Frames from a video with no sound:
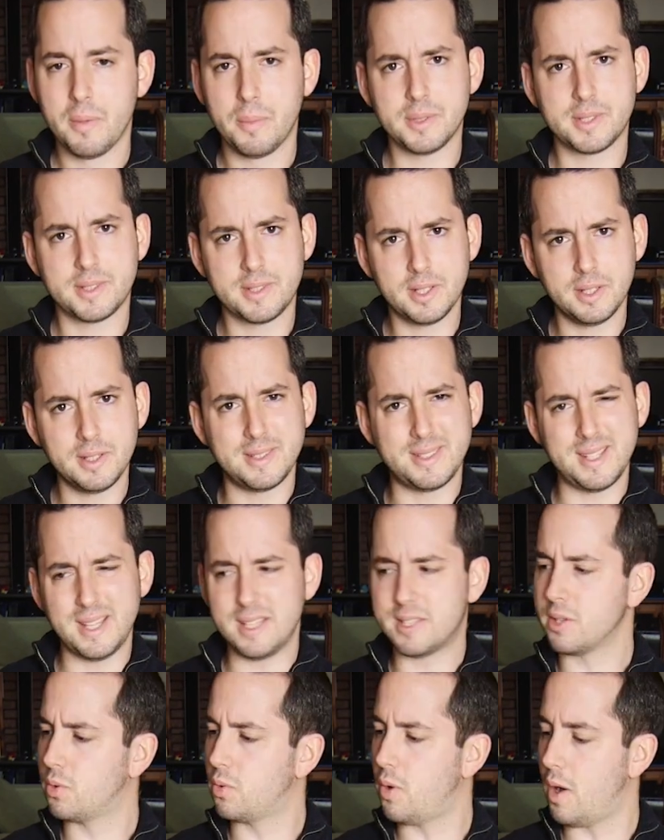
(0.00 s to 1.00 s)
but still a
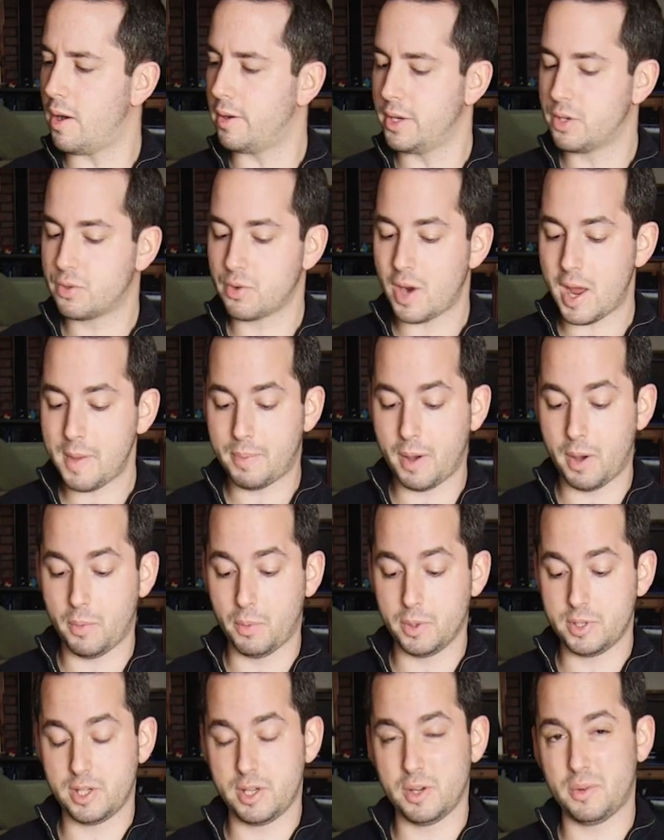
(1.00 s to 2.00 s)
decent quality tripod,
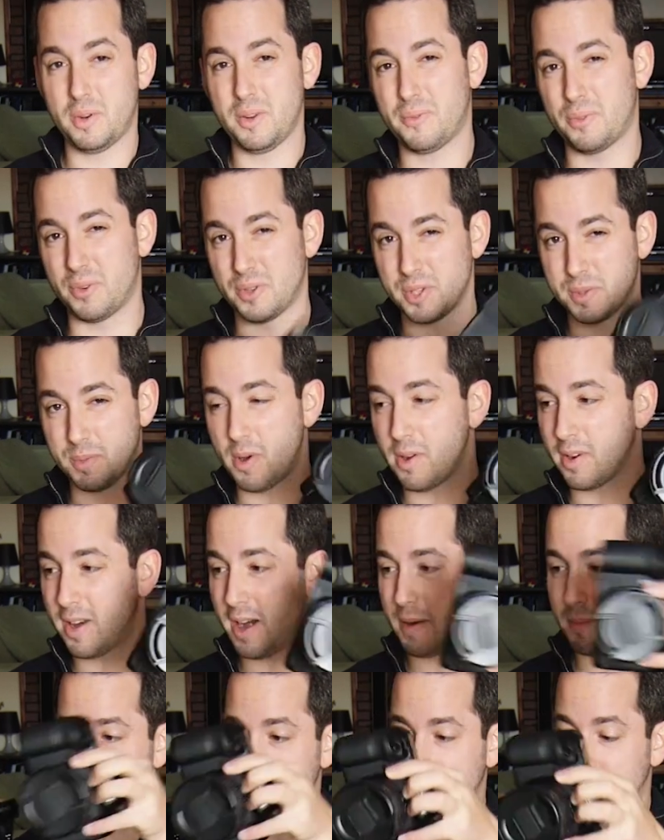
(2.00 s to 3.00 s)
which, you know what, for small
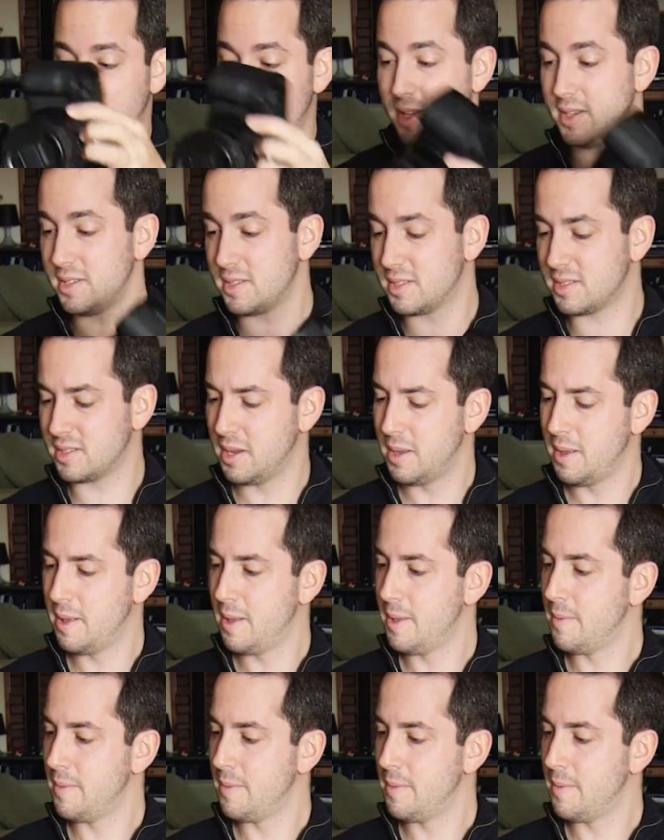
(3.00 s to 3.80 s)
cameras like this,